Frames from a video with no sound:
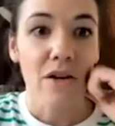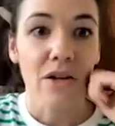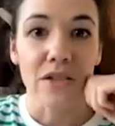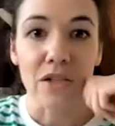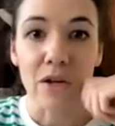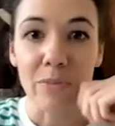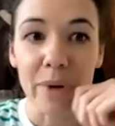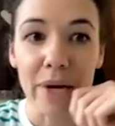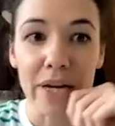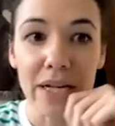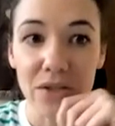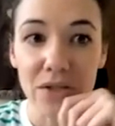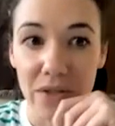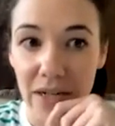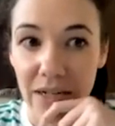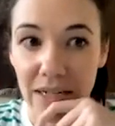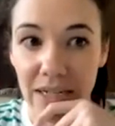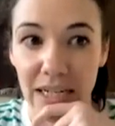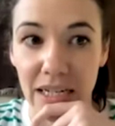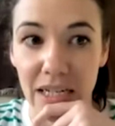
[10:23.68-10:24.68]
So
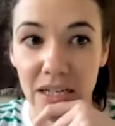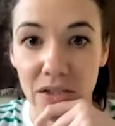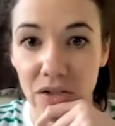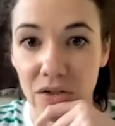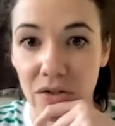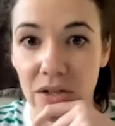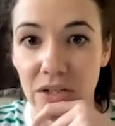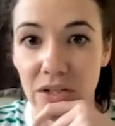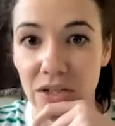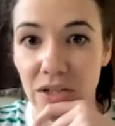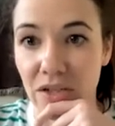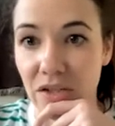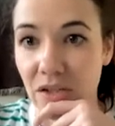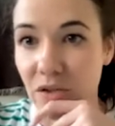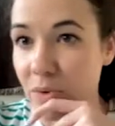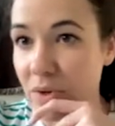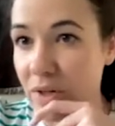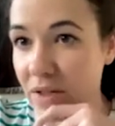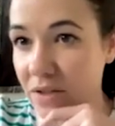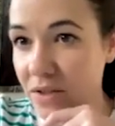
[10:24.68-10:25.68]
patriarchy structures
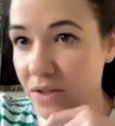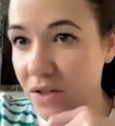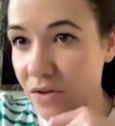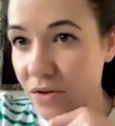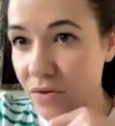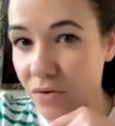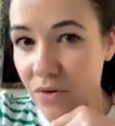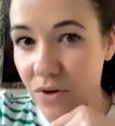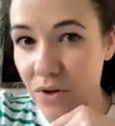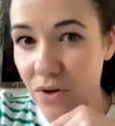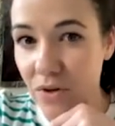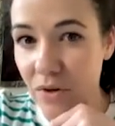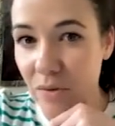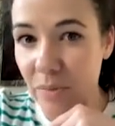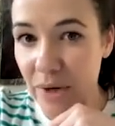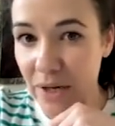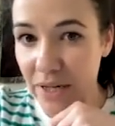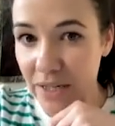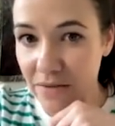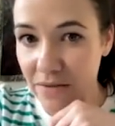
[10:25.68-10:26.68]
the world
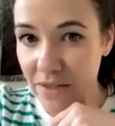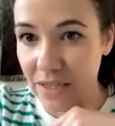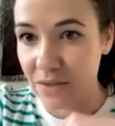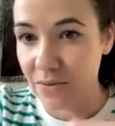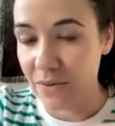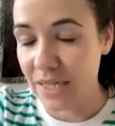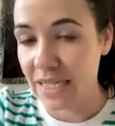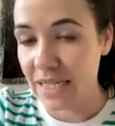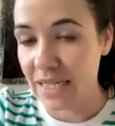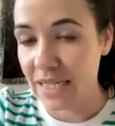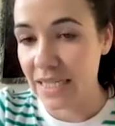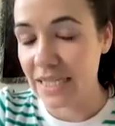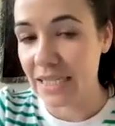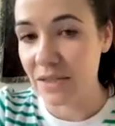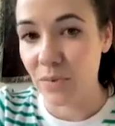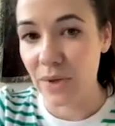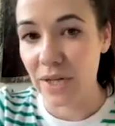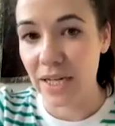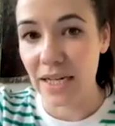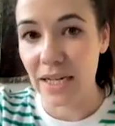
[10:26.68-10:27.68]
through binaries.
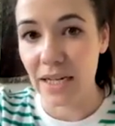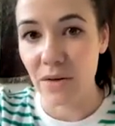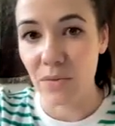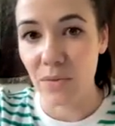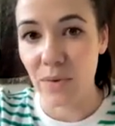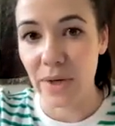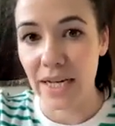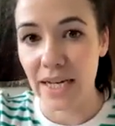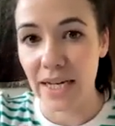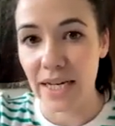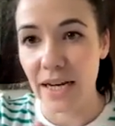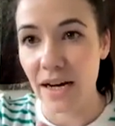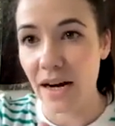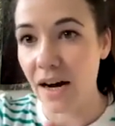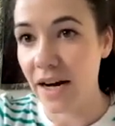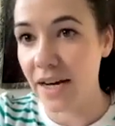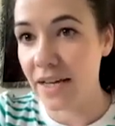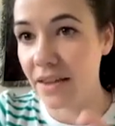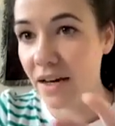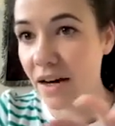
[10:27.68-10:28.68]
We
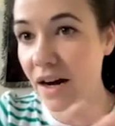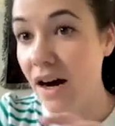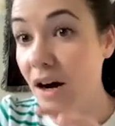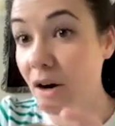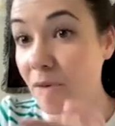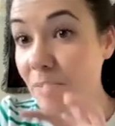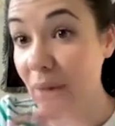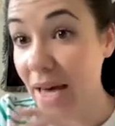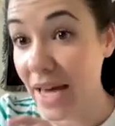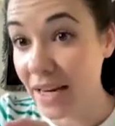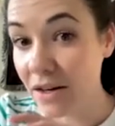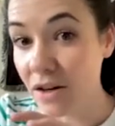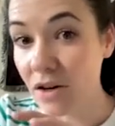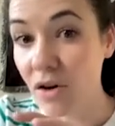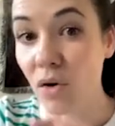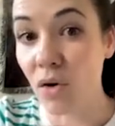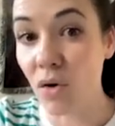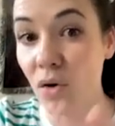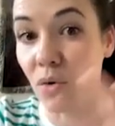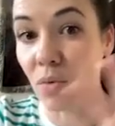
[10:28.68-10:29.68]
either are
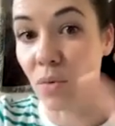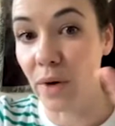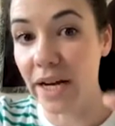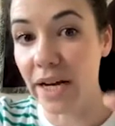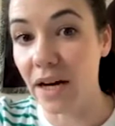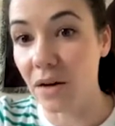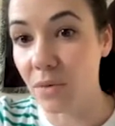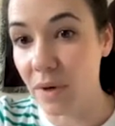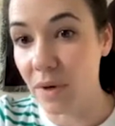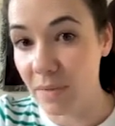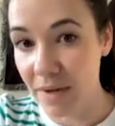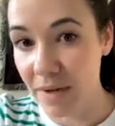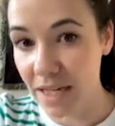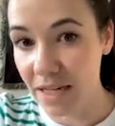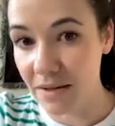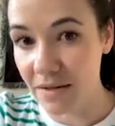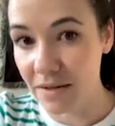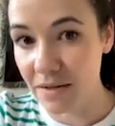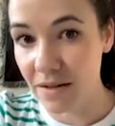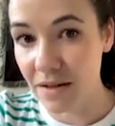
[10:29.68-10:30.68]
men or we are
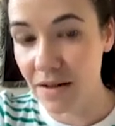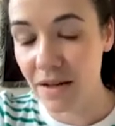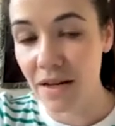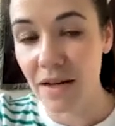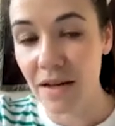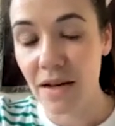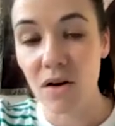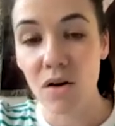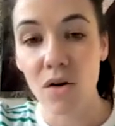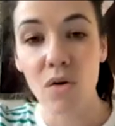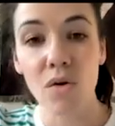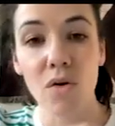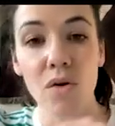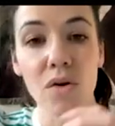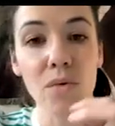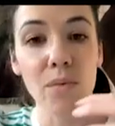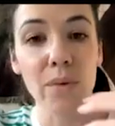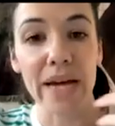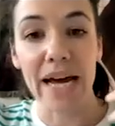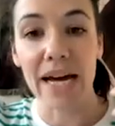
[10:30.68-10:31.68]
women.
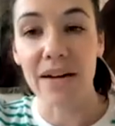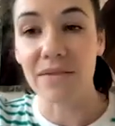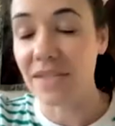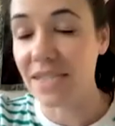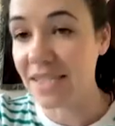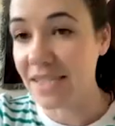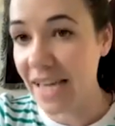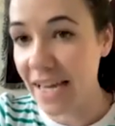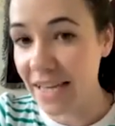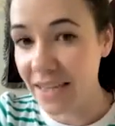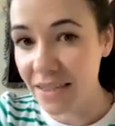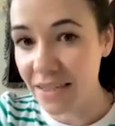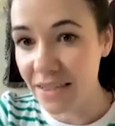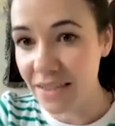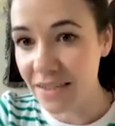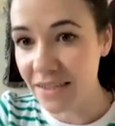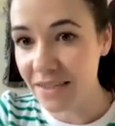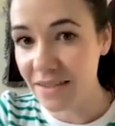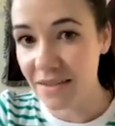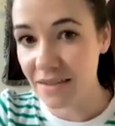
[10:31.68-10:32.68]
We have
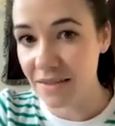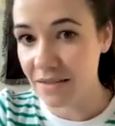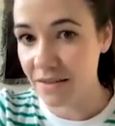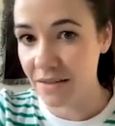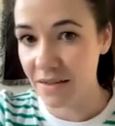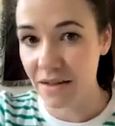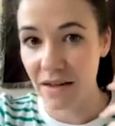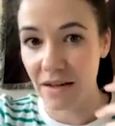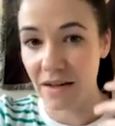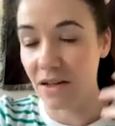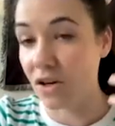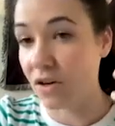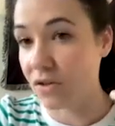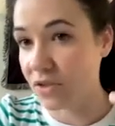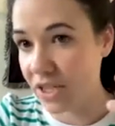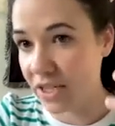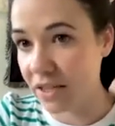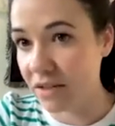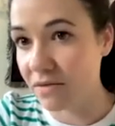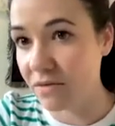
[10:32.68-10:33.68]
sense,
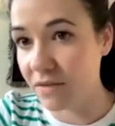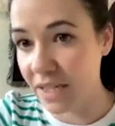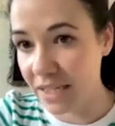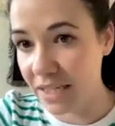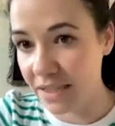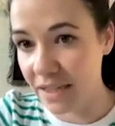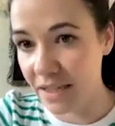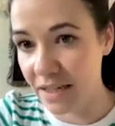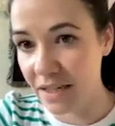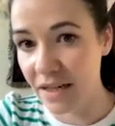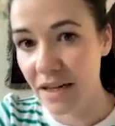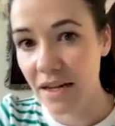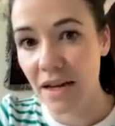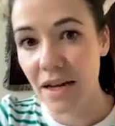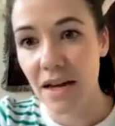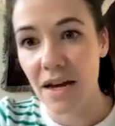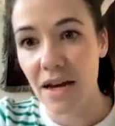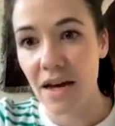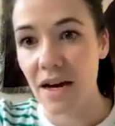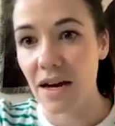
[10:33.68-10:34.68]
logic, and
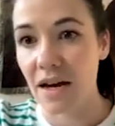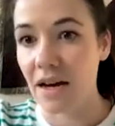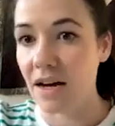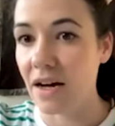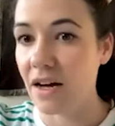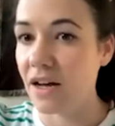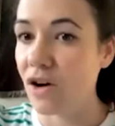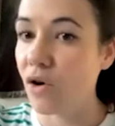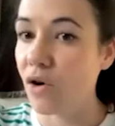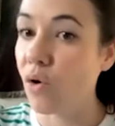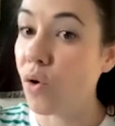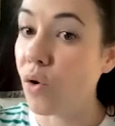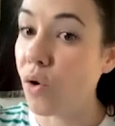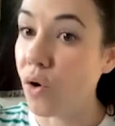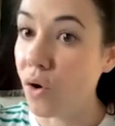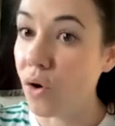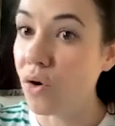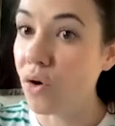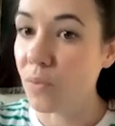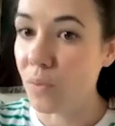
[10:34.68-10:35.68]
reason,
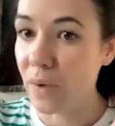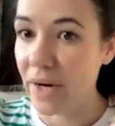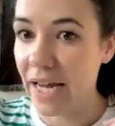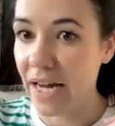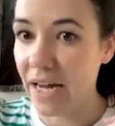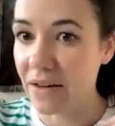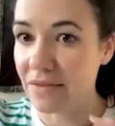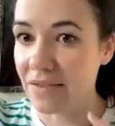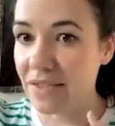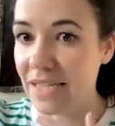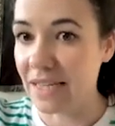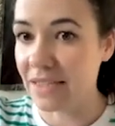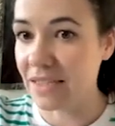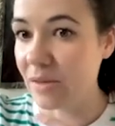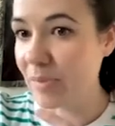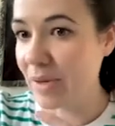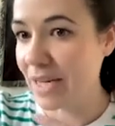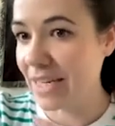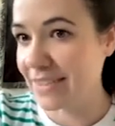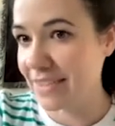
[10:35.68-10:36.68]
or we have
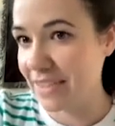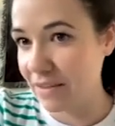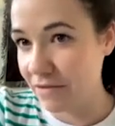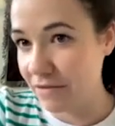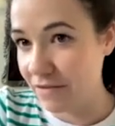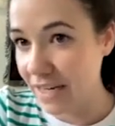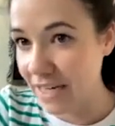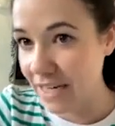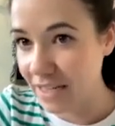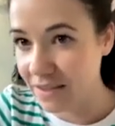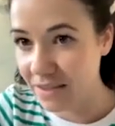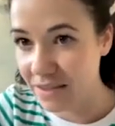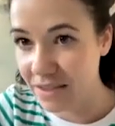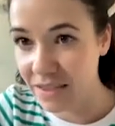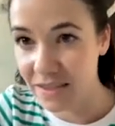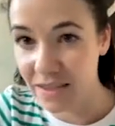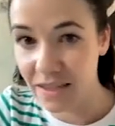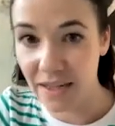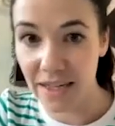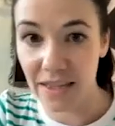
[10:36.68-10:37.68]
sensibility, feelings, or
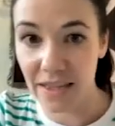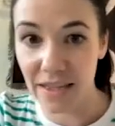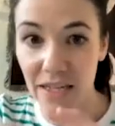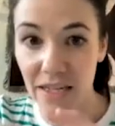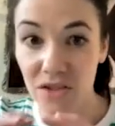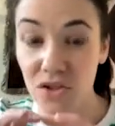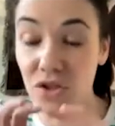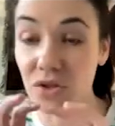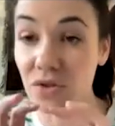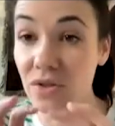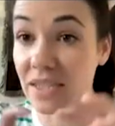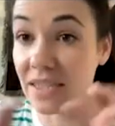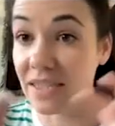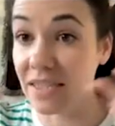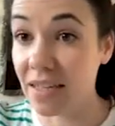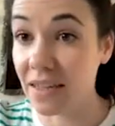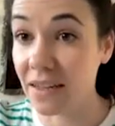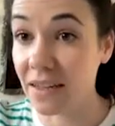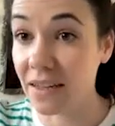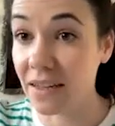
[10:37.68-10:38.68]
desire. They are two
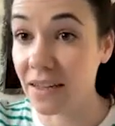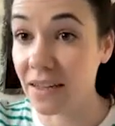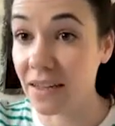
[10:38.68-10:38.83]
distinct.